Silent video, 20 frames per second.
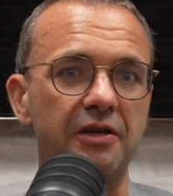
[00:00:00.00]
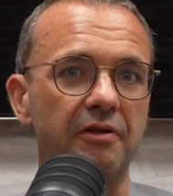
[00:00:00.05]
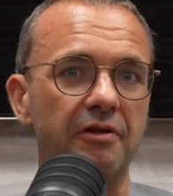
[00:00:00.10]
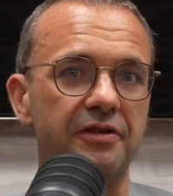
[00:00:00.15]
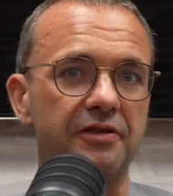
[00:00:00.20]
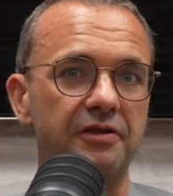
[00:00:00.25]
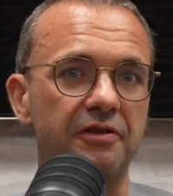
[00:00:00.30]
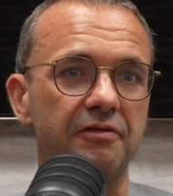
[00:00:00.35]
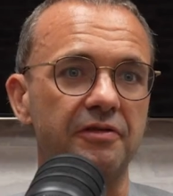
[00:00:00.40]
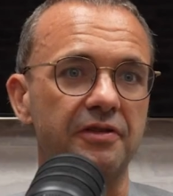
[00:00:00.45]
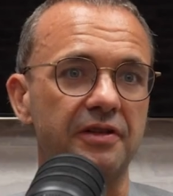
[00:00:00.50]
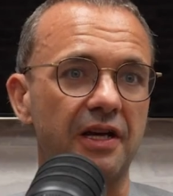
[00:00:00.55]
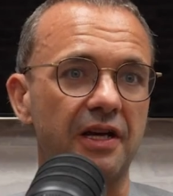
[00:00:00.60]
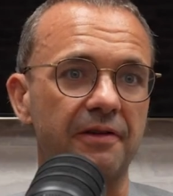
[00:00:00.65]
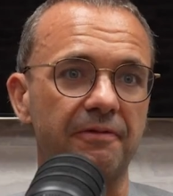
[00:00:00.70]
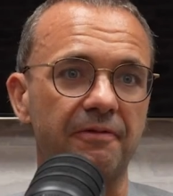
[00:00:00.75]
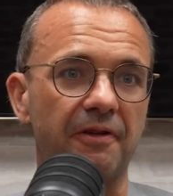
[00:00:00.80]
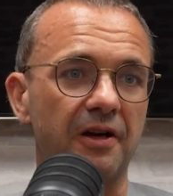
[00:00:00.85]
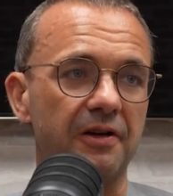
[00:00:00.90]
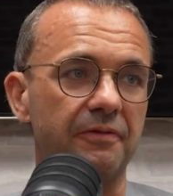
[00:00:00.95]
US students
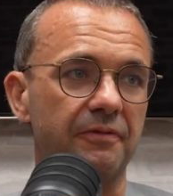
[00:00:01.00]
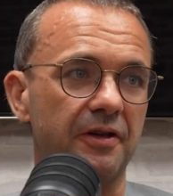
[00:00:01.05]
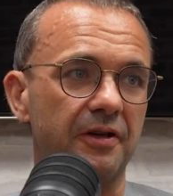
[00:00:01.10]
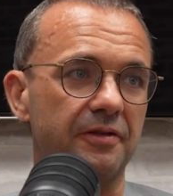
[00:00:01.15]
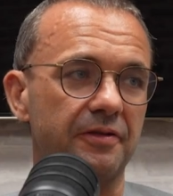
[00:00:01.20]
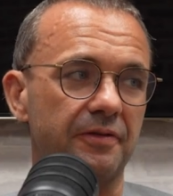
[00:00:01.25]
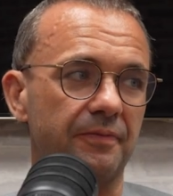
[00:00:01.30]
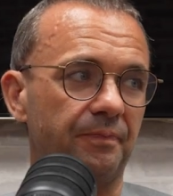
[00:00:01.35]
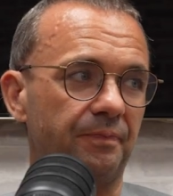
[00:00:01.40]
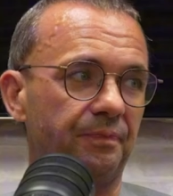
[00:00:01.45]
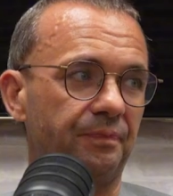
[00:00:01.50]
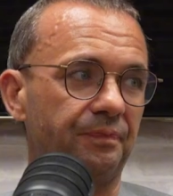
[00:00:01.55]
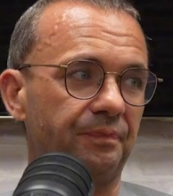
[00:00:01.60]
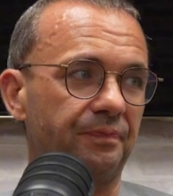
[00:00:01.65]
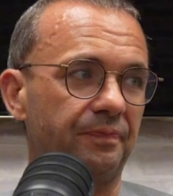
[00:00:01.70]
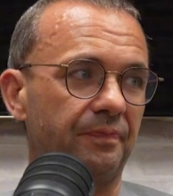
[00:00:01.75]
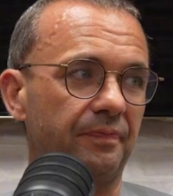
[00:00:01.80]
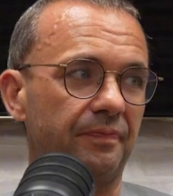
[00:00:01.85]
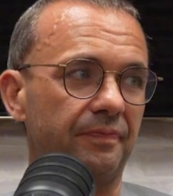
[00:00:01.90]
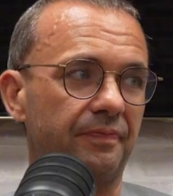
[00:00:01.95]
take 5 years,
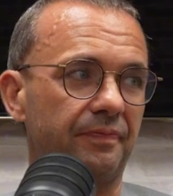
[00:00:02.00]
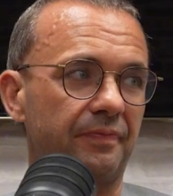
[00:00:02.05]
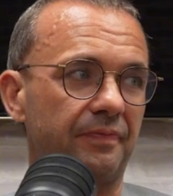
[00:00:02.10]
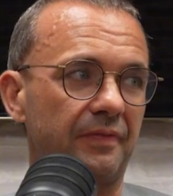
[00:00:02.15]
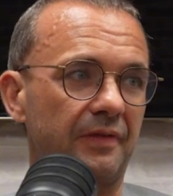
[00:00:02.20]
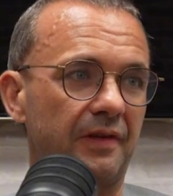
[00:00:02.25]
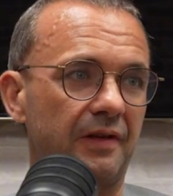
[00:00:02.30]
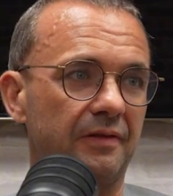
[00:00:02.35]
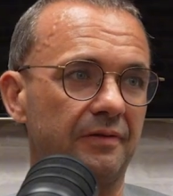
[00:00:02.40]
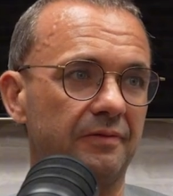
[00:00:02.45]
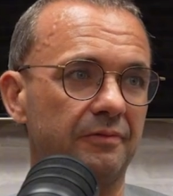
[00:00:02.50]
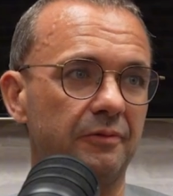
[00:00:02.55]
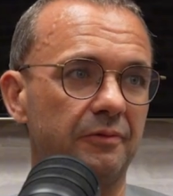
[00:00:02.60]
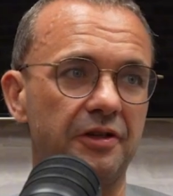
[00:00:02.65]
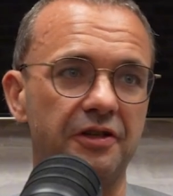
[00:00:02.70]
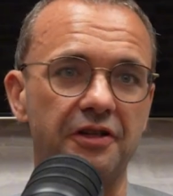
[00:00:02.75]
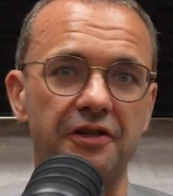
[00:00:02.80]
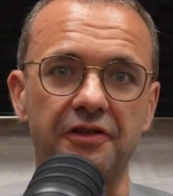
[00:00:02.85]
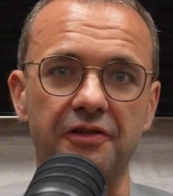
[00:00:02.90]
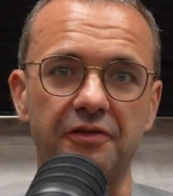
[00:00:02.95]

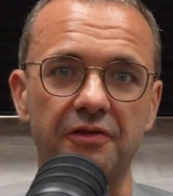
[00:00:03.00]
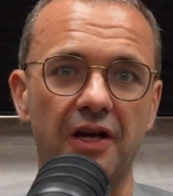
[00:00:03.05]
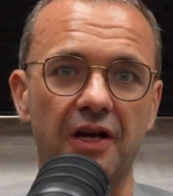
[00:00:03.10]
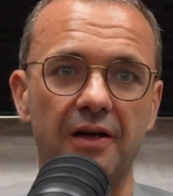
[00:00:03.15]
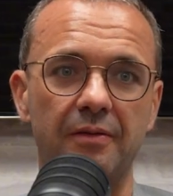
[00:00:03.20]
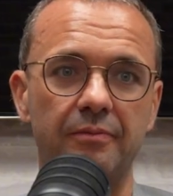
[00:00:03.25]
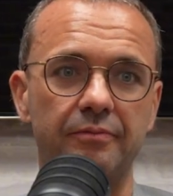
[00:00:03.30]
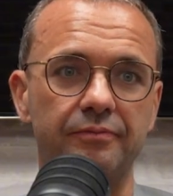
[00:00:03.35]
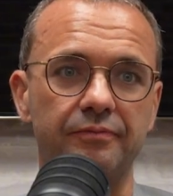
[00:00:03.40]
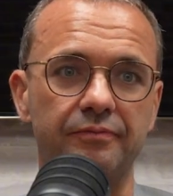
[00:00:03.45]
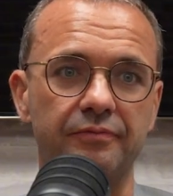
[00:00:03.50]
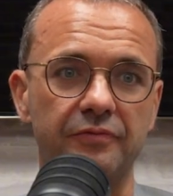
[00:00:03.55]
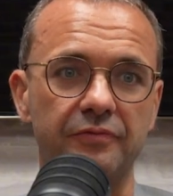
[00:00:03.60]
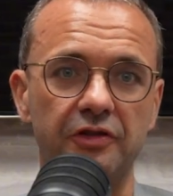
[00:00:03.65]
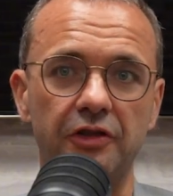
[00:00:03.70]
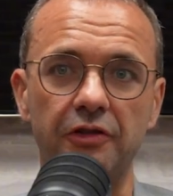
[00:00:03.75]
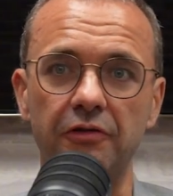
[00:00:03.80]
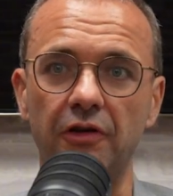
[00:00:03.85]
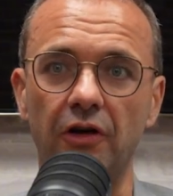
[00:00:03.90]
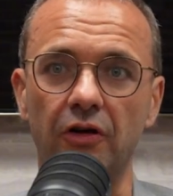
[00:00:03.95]
which is
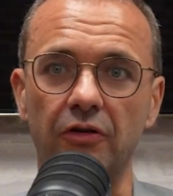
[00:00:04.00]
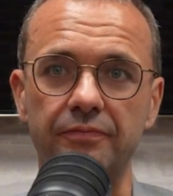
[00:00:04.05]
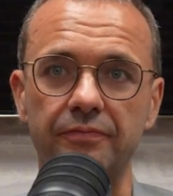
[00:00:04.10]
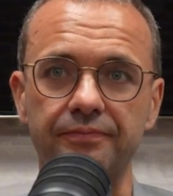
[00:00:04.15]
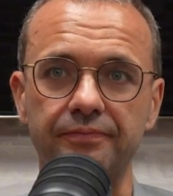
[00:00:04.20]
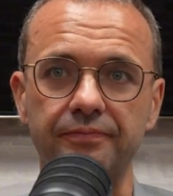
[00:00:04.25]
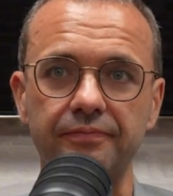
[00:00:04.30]
too long,